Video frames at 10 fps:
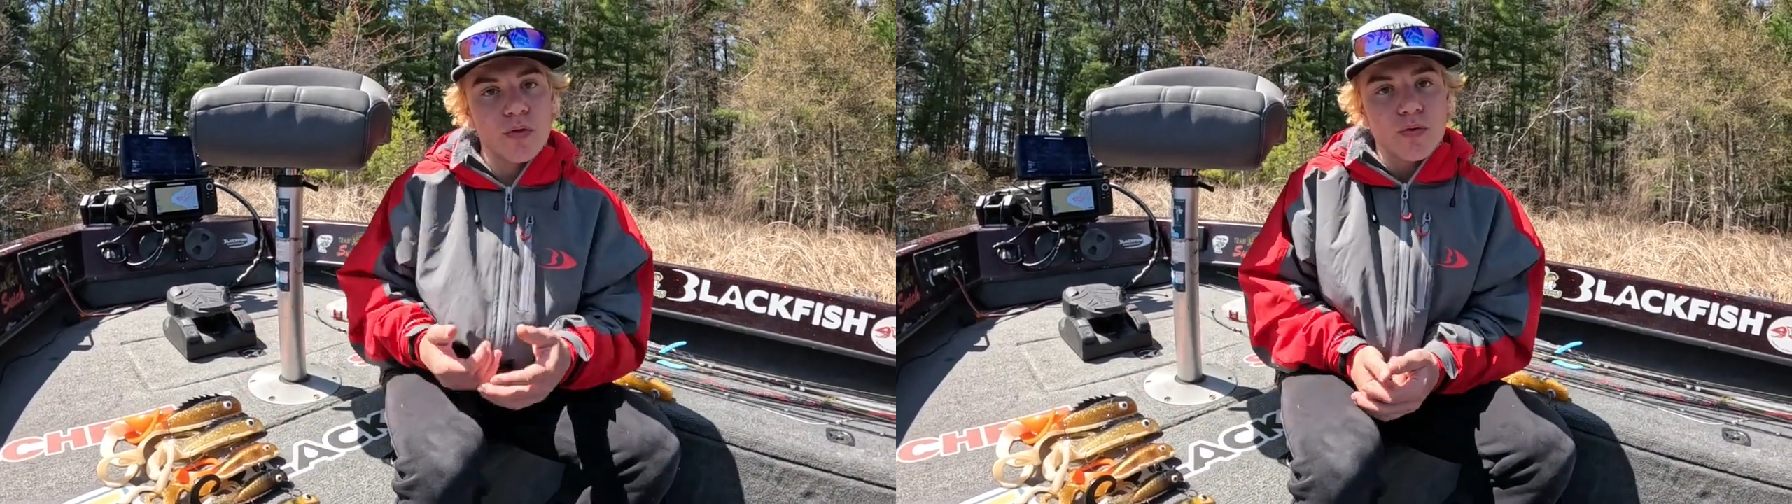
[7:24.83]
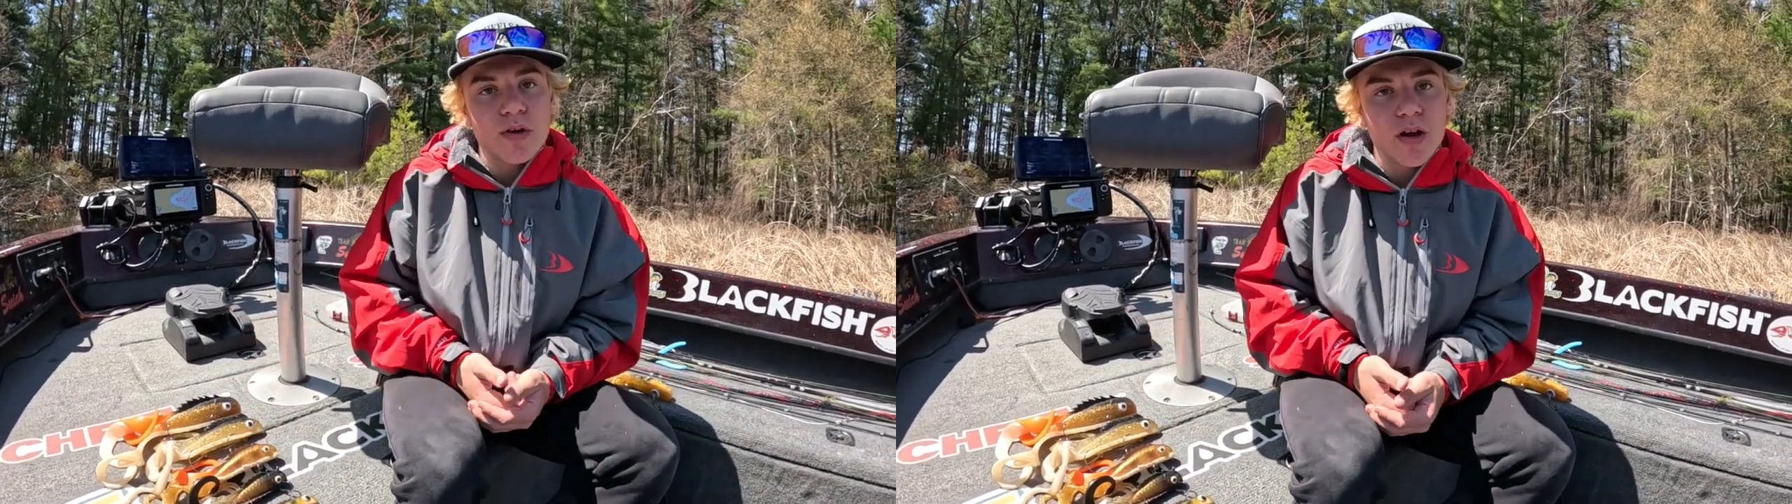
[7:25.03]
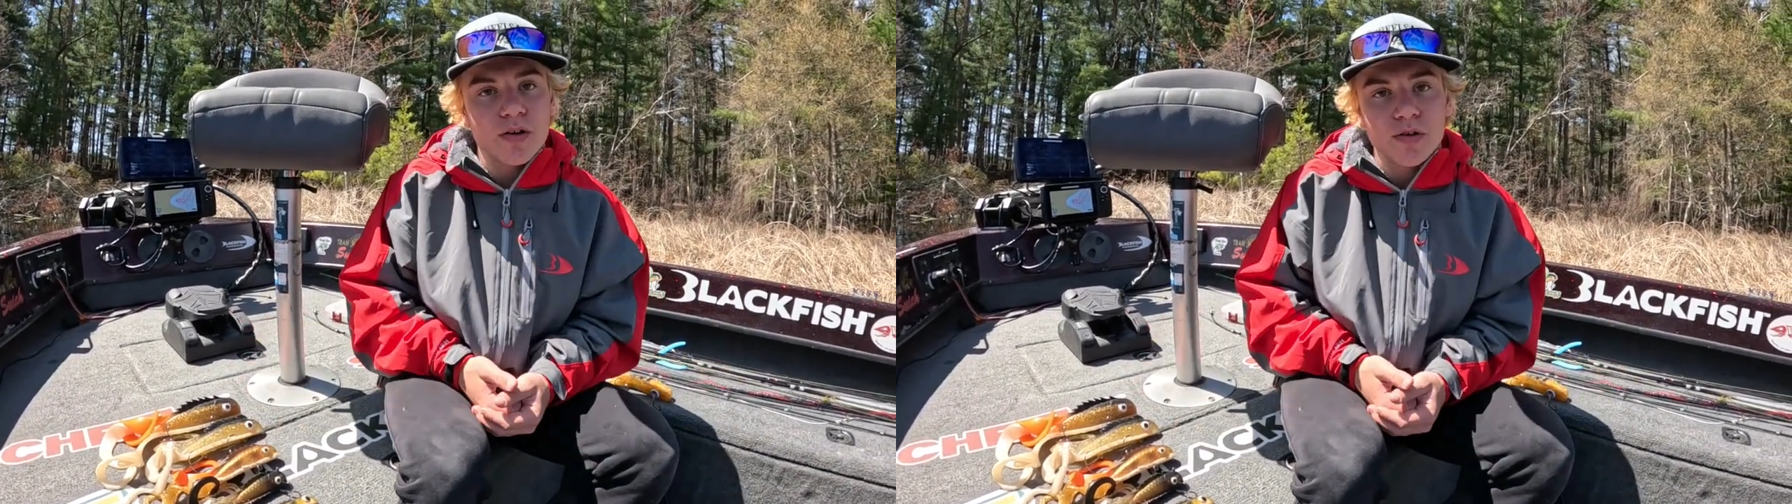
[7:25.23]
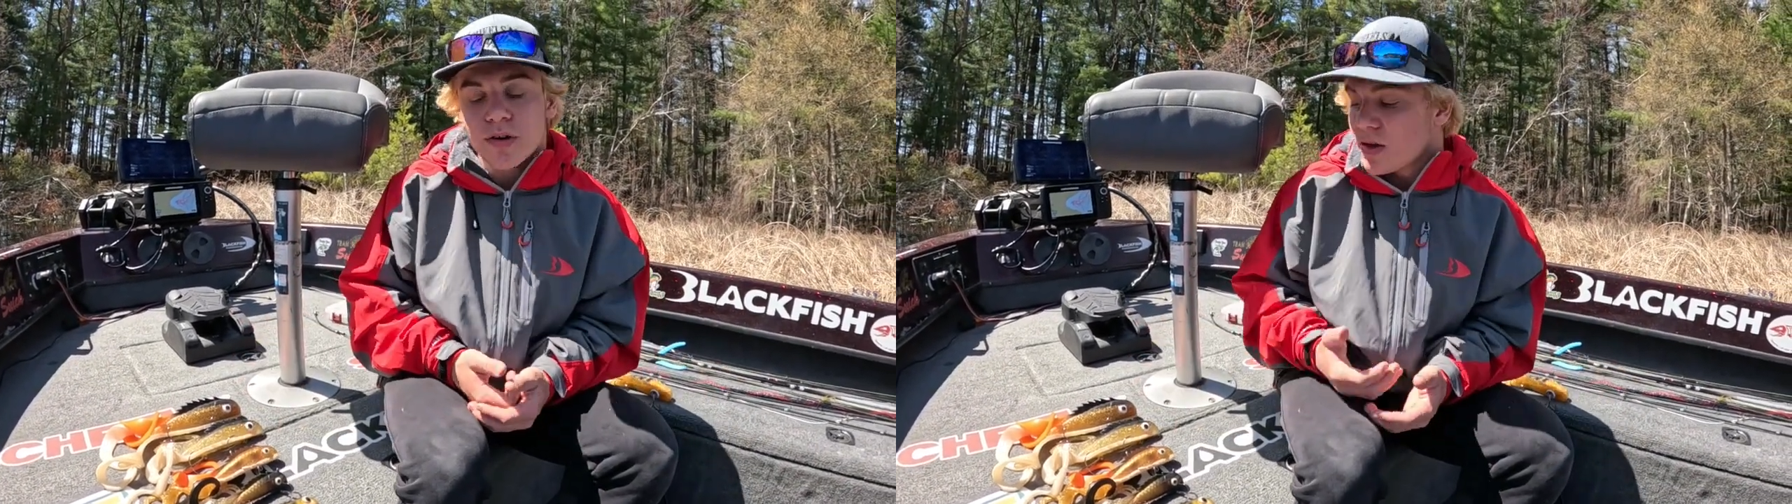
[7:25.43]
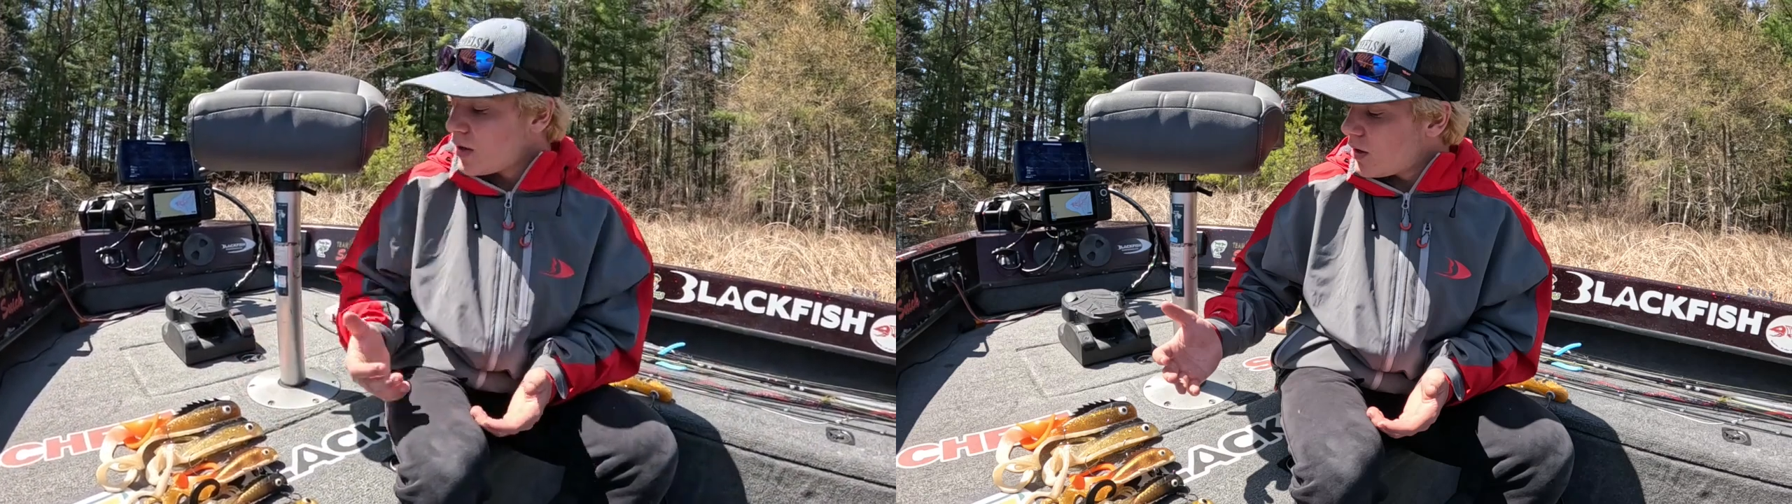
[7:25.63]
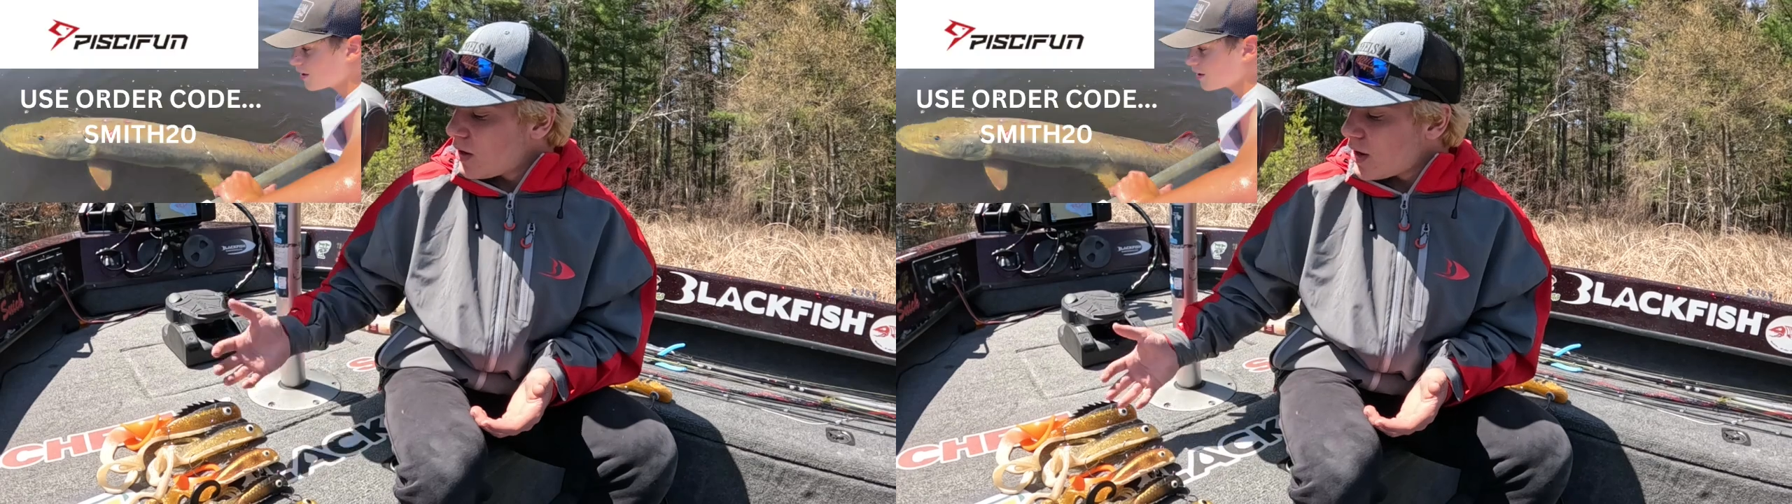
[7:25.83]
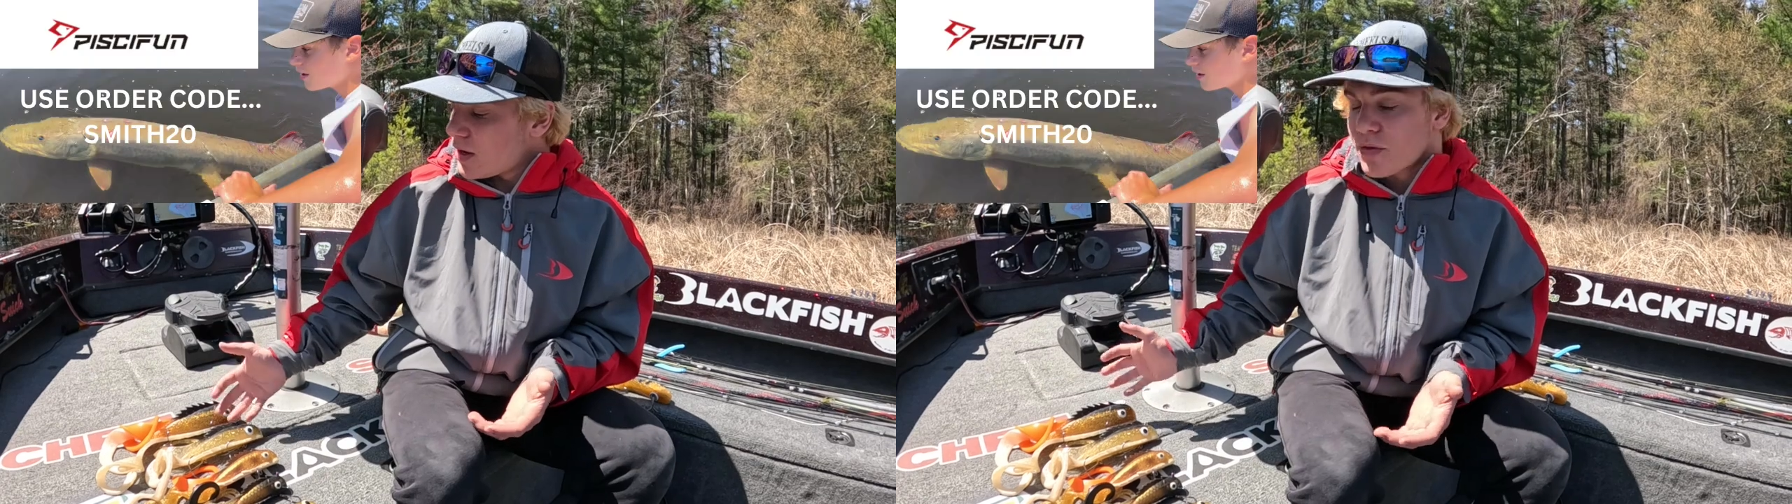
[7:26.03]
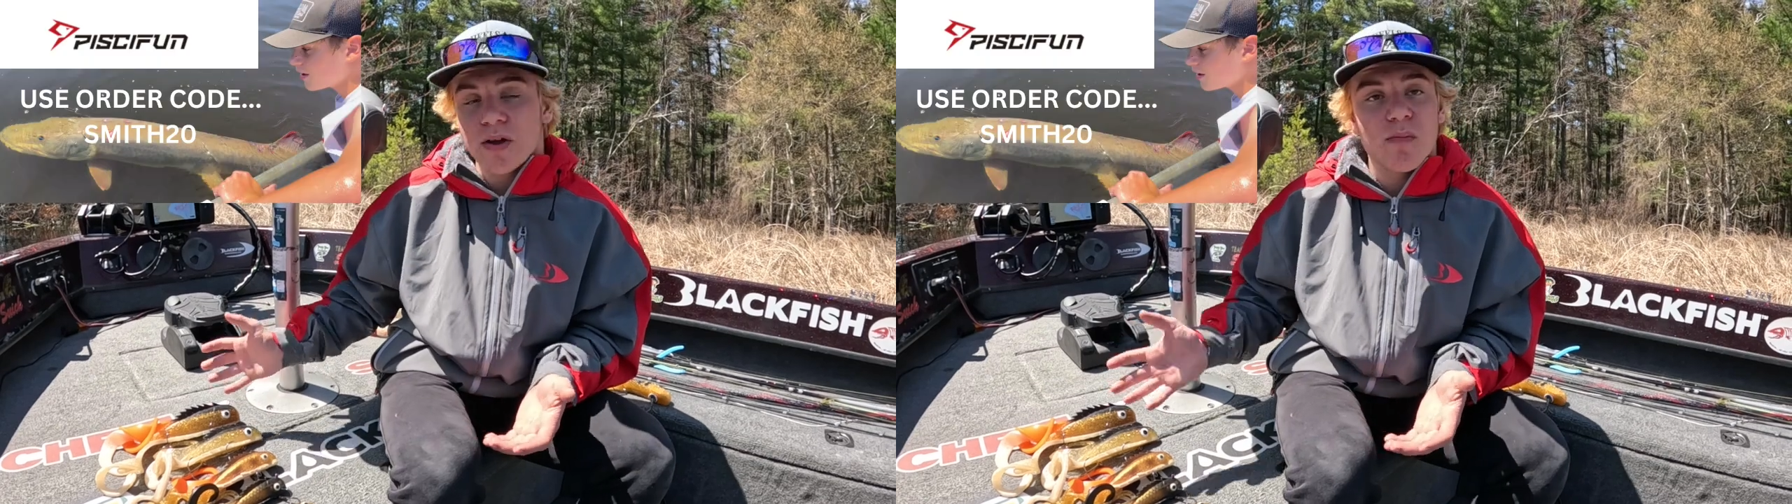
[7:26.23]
300. Anything